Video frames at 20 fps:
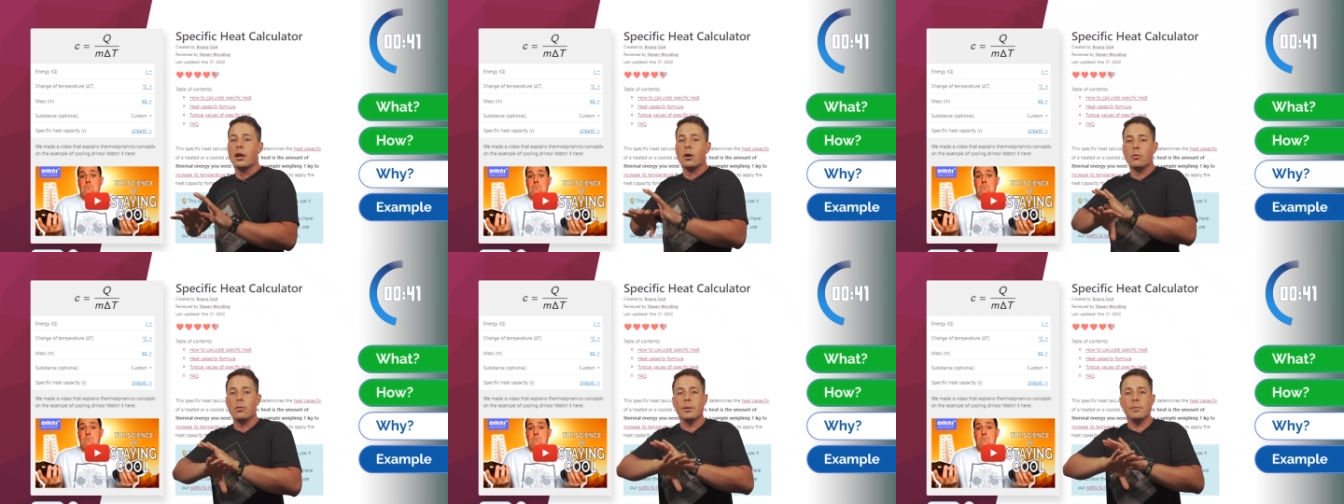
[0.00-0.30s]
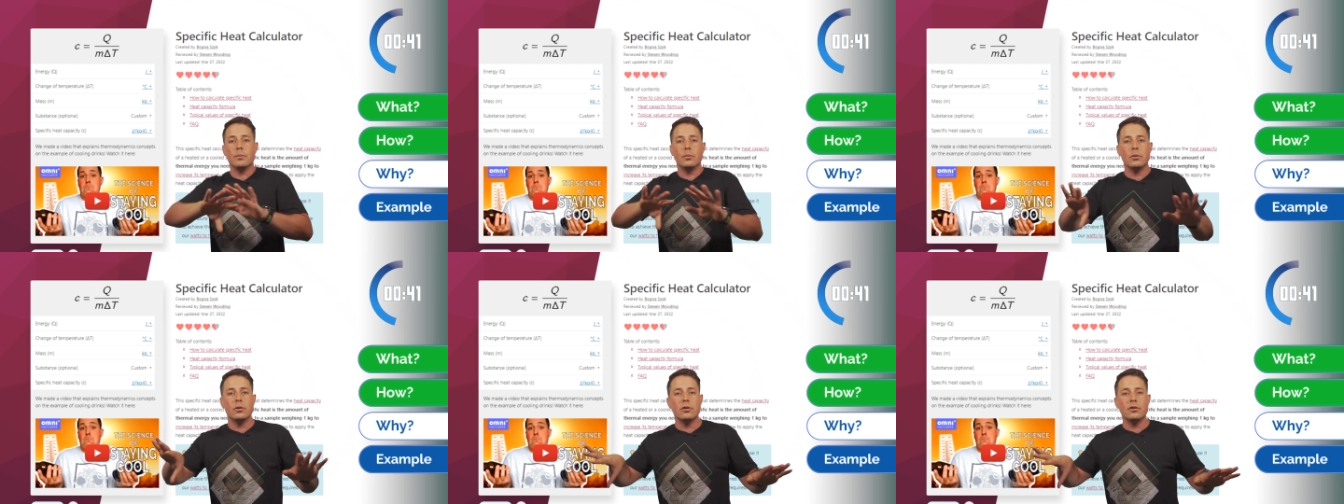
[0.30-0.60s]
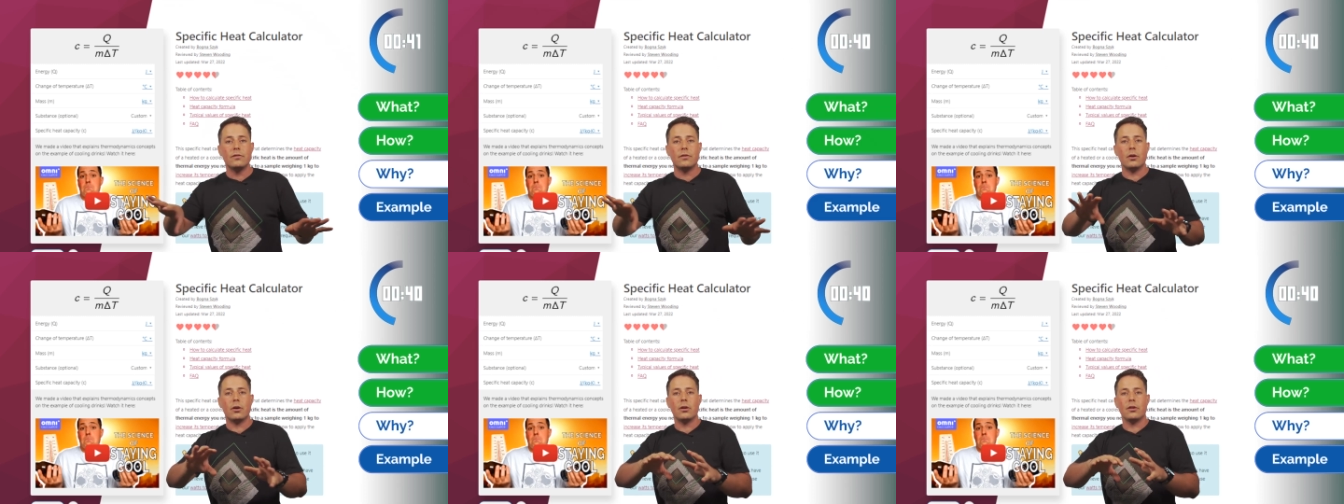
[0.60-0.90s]

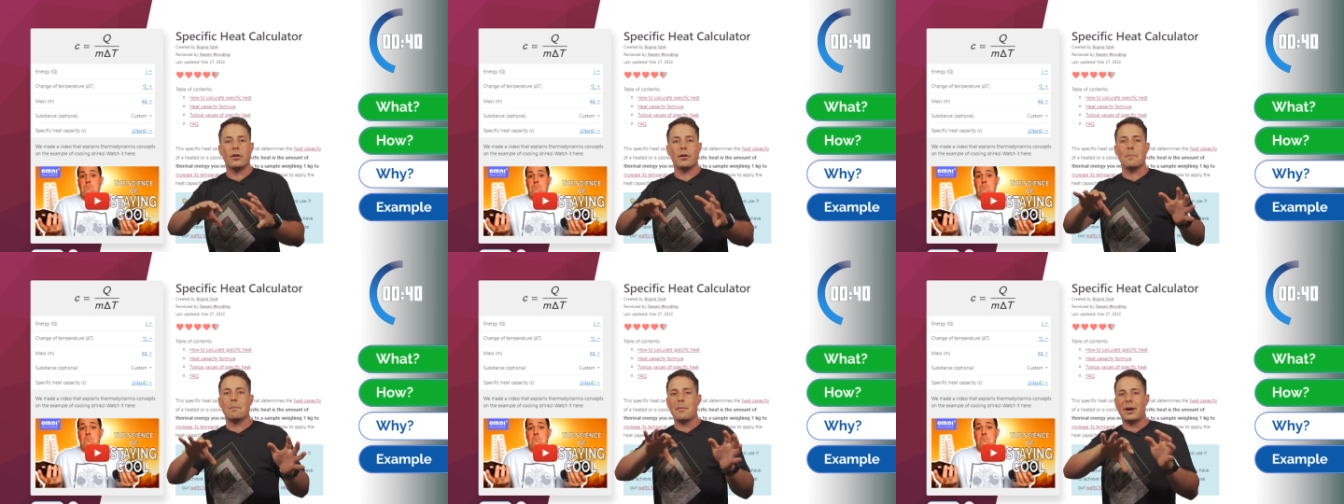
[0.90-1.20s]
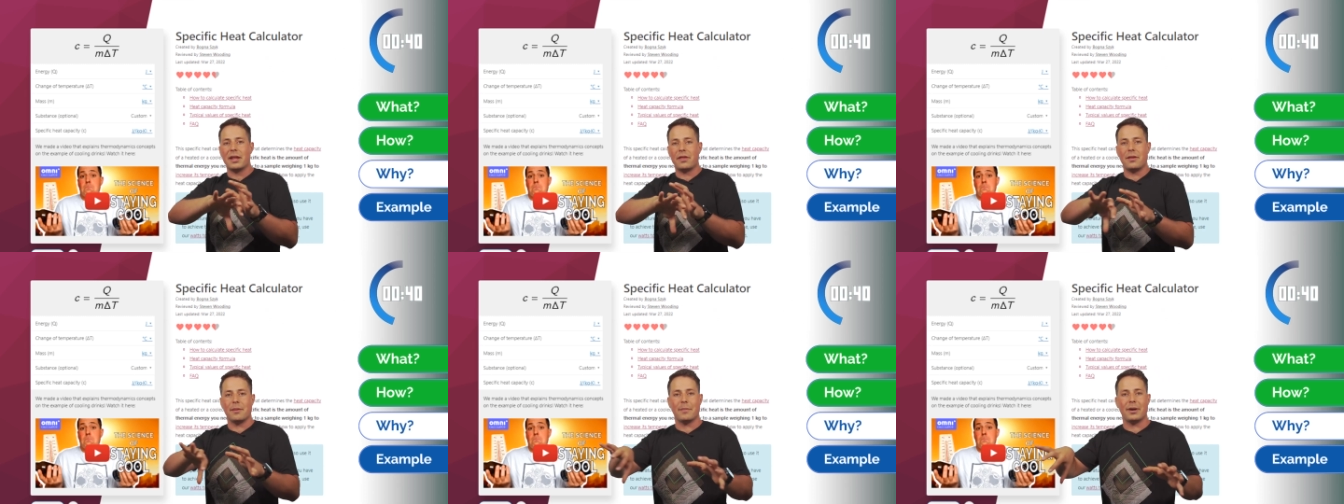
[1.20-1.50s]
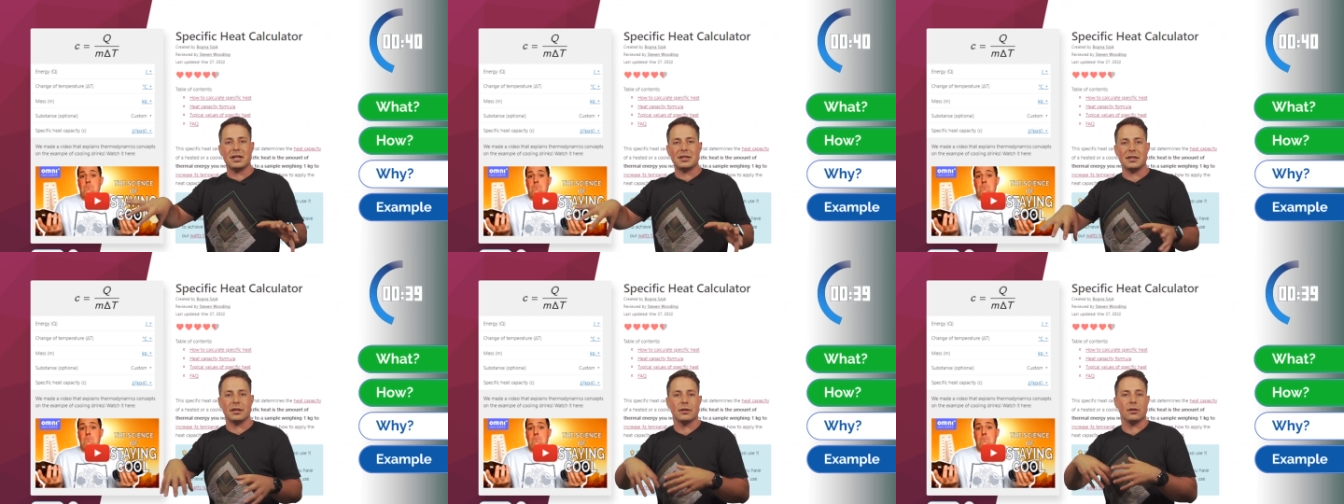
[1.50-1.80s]
remove all the
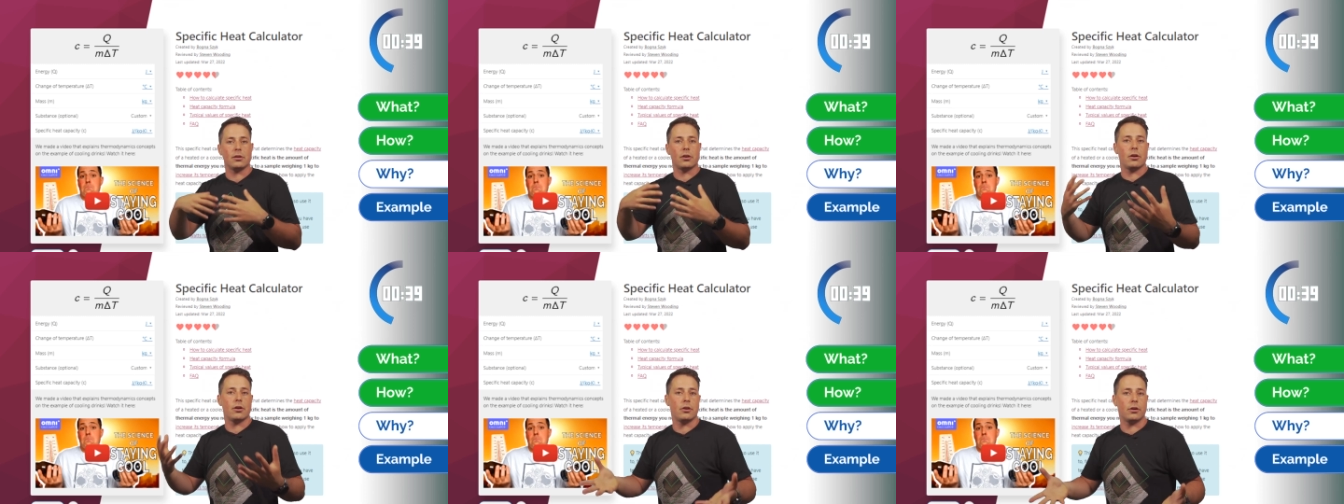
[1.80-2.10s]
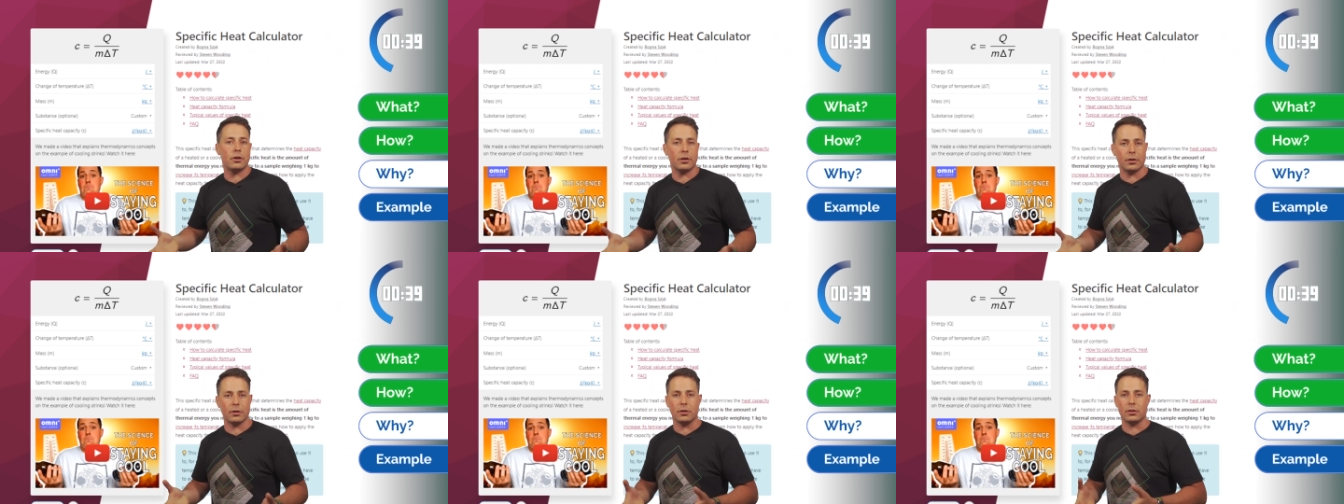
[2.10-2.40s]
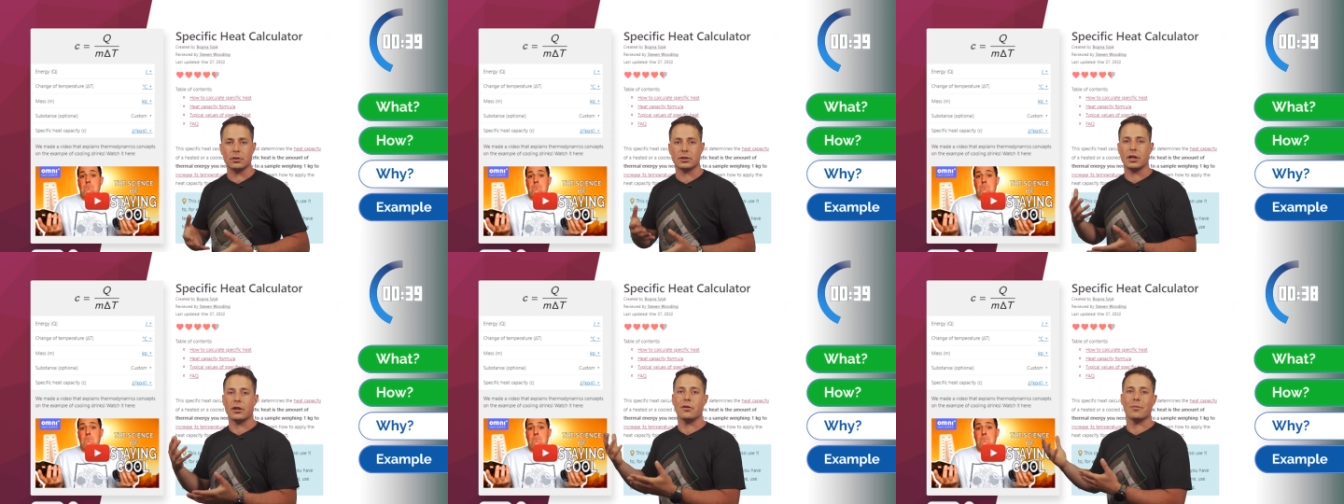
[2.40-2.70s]
mathematical
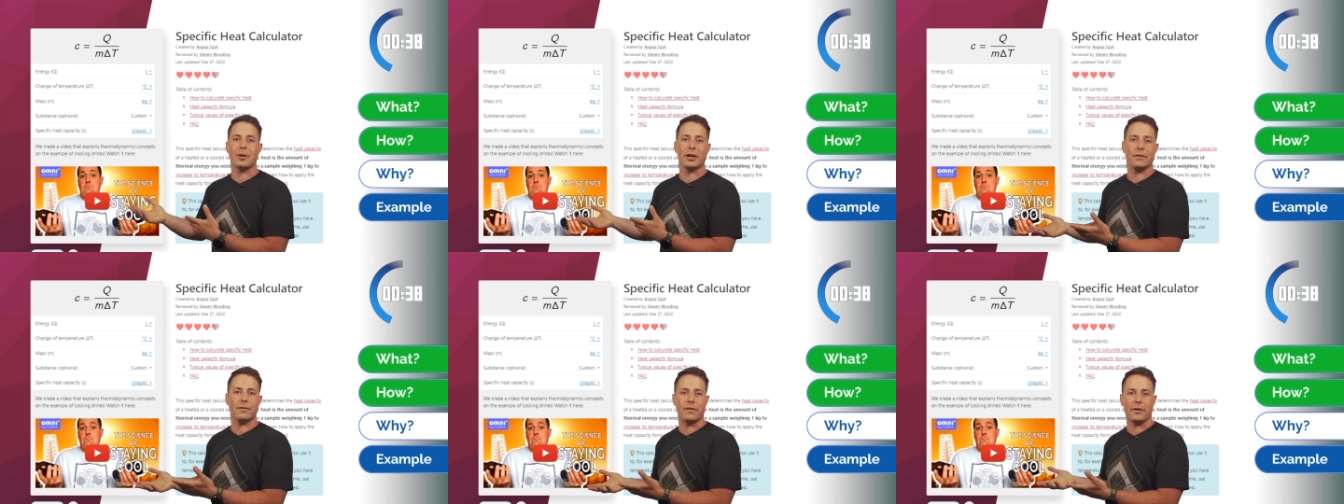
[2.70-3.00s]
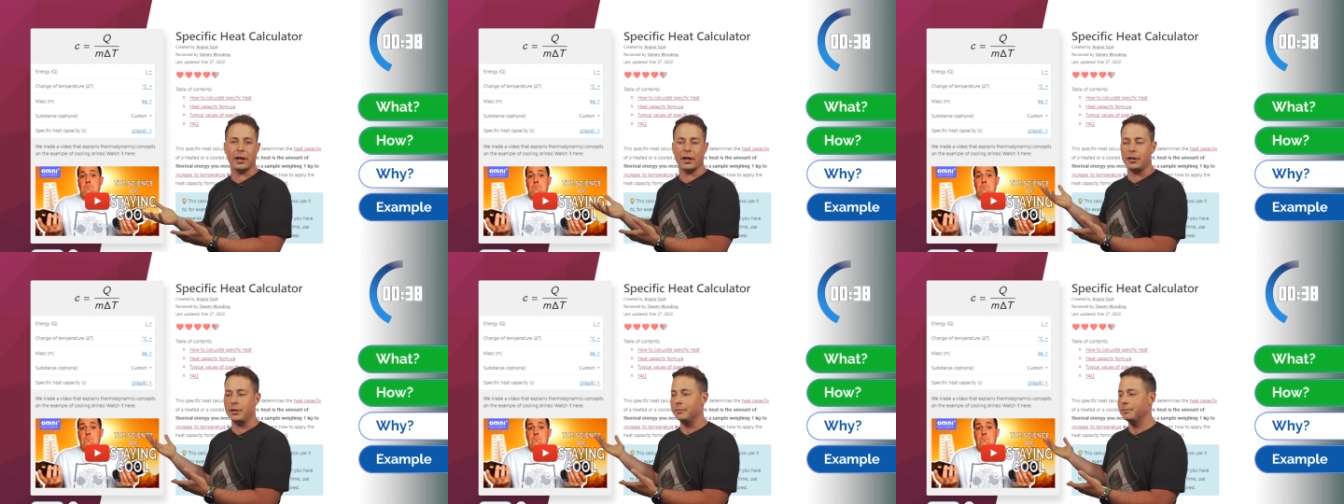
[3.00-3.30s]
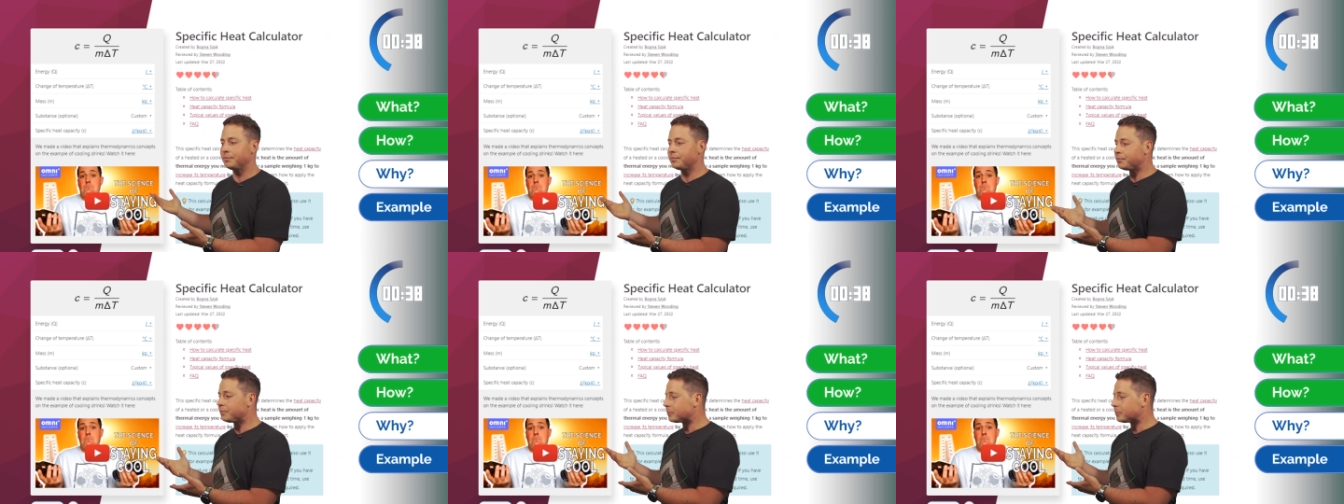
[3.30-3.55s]
hurdles that you might find